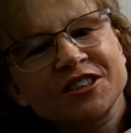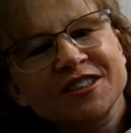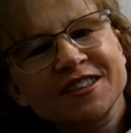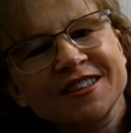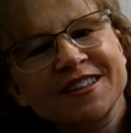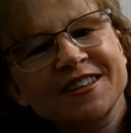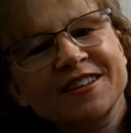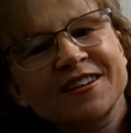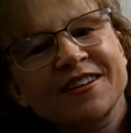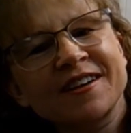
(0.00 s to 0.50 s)

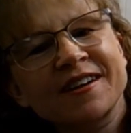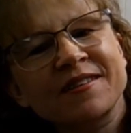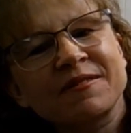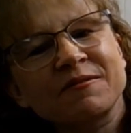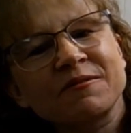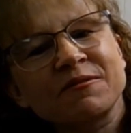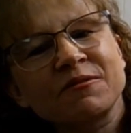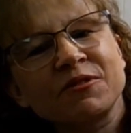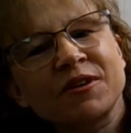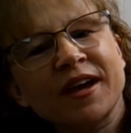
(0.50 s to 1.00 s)
You know, I
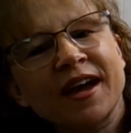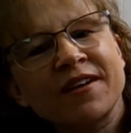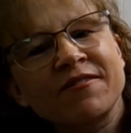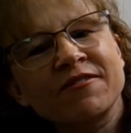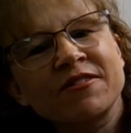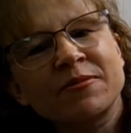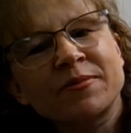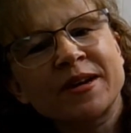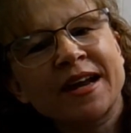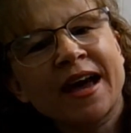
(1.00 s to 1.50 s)
gave
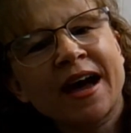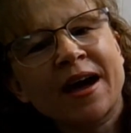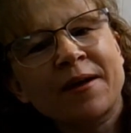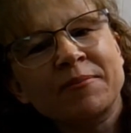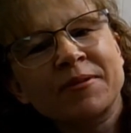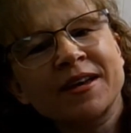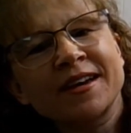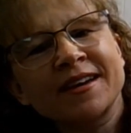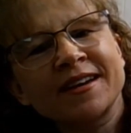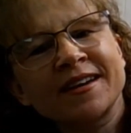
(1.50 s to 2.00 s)
him a
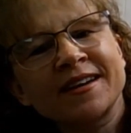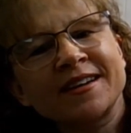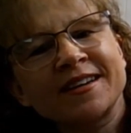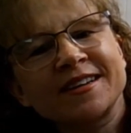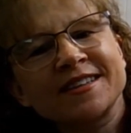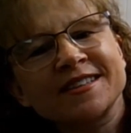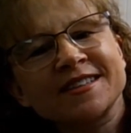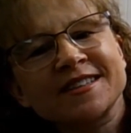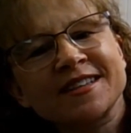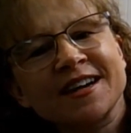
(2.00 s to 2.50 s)
napkin, and
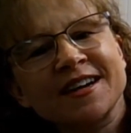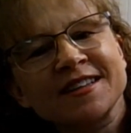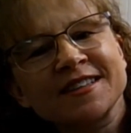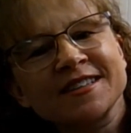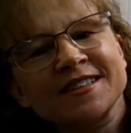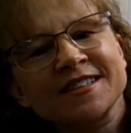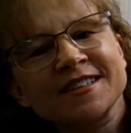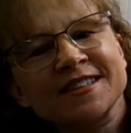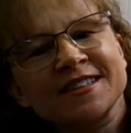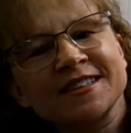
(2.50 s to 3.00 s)
he's got
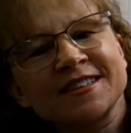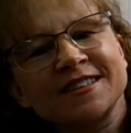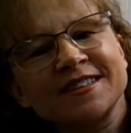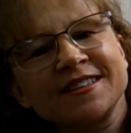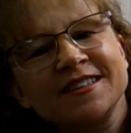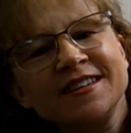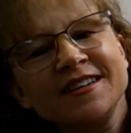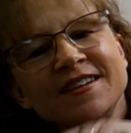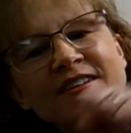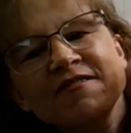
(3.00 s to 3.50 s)
this little
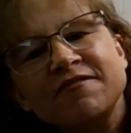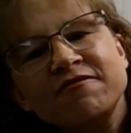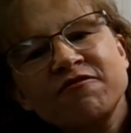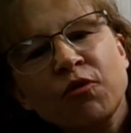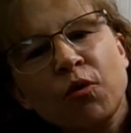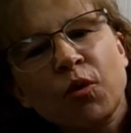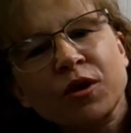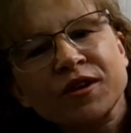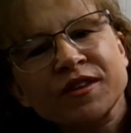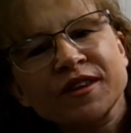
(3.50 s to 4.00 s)

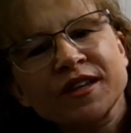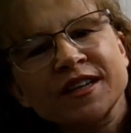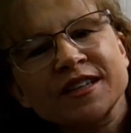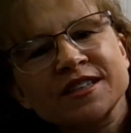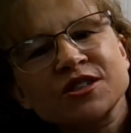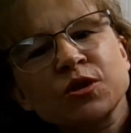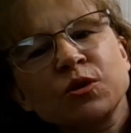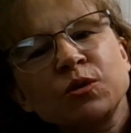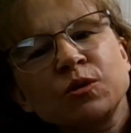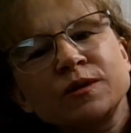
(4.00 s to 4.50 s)
fork that
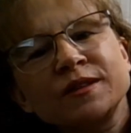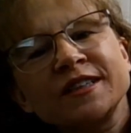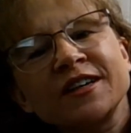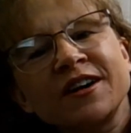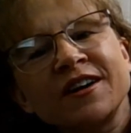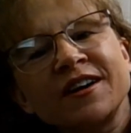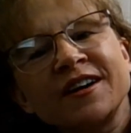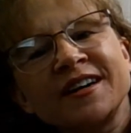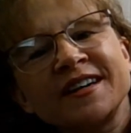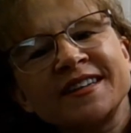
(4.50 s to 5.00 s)
he's holding
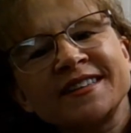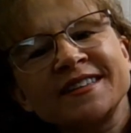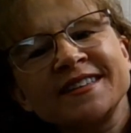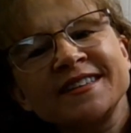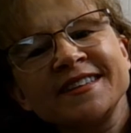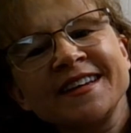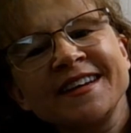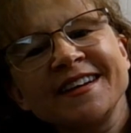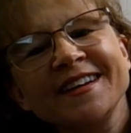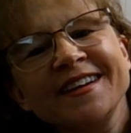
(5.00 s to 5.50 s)

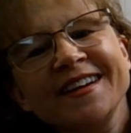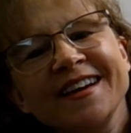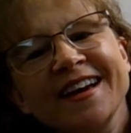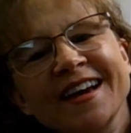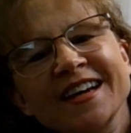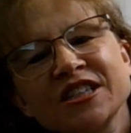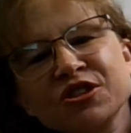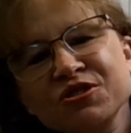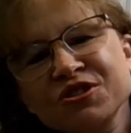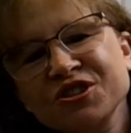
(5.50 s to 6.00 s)
on,
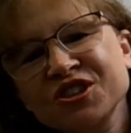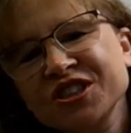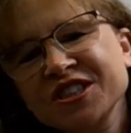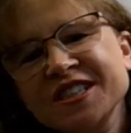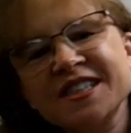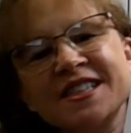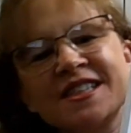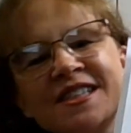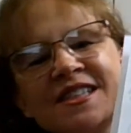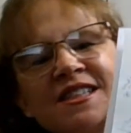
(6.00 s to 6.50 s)
and so
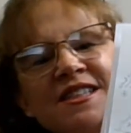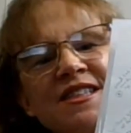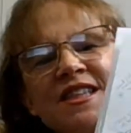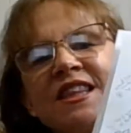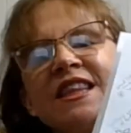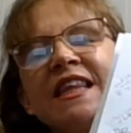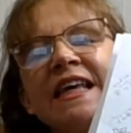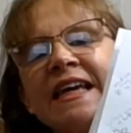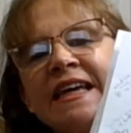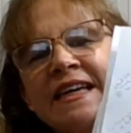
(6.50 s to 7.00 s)
just
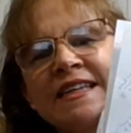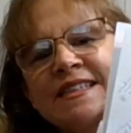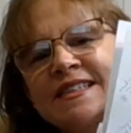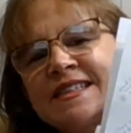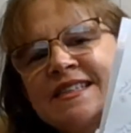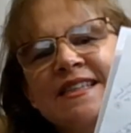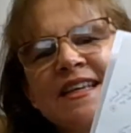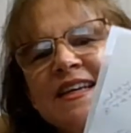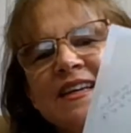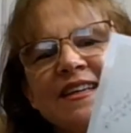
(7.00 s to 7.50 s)
things
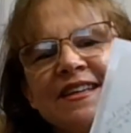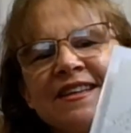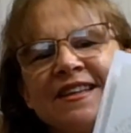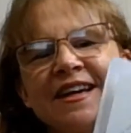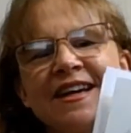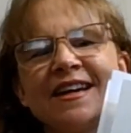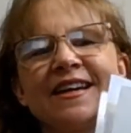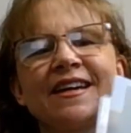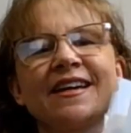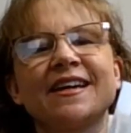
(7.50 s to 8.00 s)
that
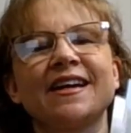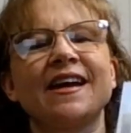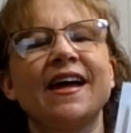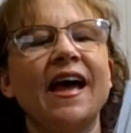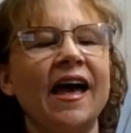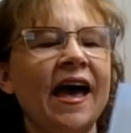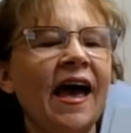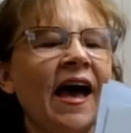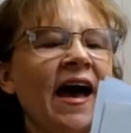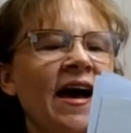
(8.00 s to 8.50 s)

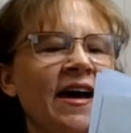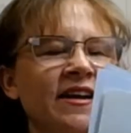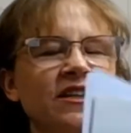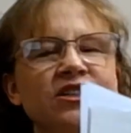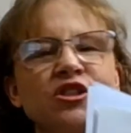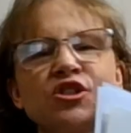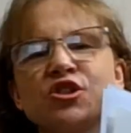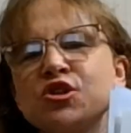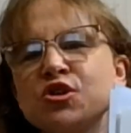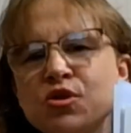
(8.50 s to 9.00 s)
add
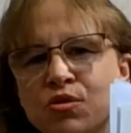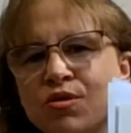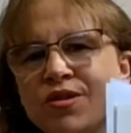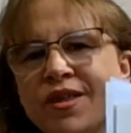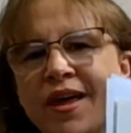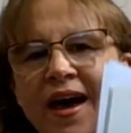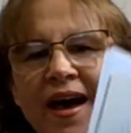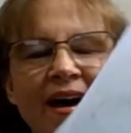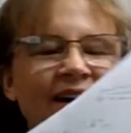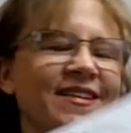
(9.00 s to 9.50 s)
to
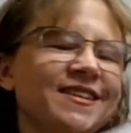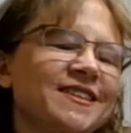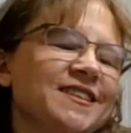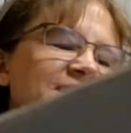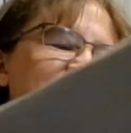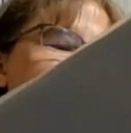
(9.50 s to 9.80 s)
that